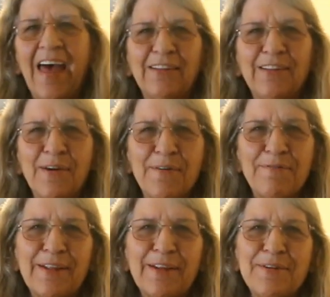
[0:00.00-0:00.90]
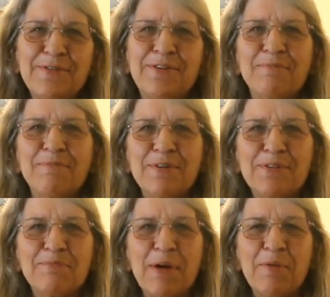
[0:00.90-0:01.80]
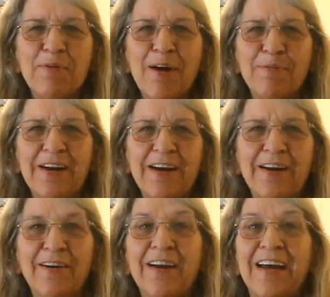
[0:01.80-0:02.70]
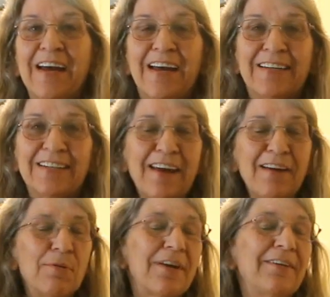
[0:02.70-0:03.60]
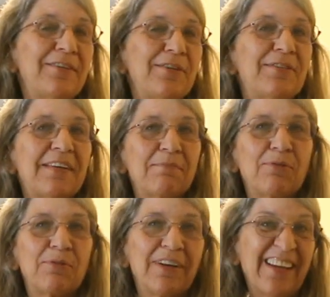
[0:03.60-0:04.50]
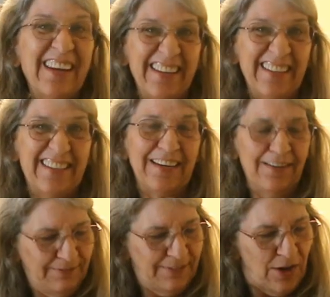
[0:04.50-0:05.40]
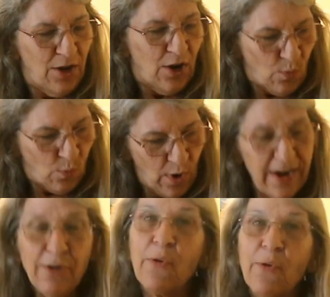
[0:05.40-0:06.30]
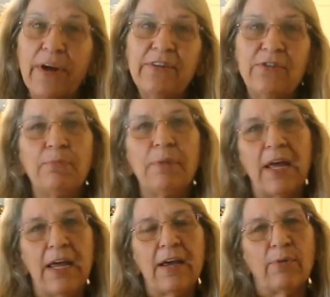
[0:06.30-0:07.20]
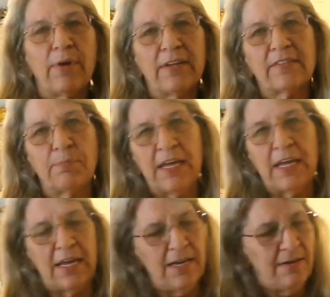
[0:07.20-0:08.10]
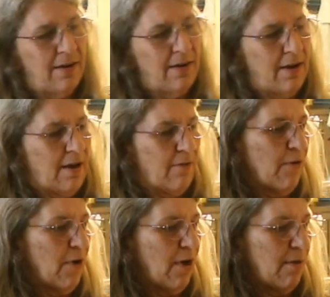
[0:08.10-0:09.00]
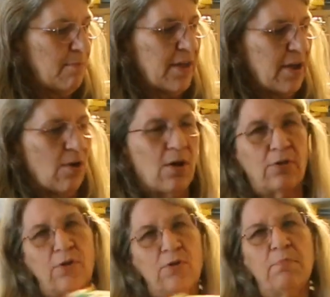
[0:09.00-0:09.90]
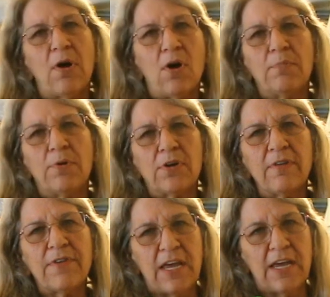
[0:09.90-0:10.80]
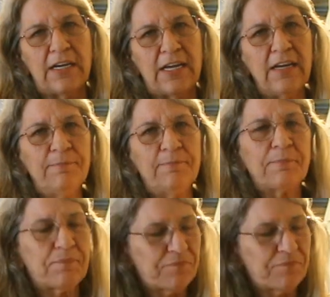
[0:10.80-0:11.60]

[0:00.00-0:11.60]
Hello fellow YouTubers, Bear Prepper here. Today we're going to do something really easy. We are going to make a recipe from the All New Ball Book of Canning.